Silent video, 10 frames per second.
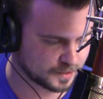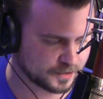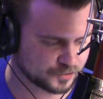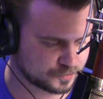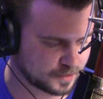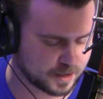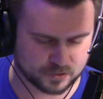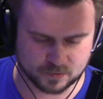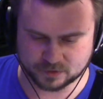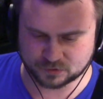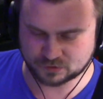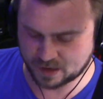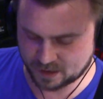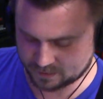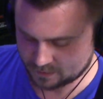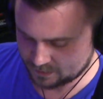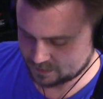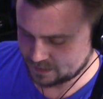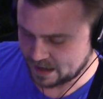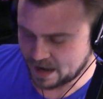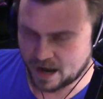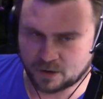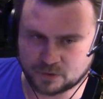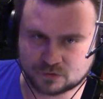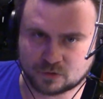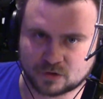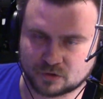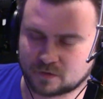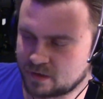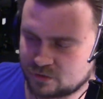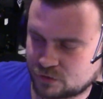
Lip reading: I don't understand how you structure things.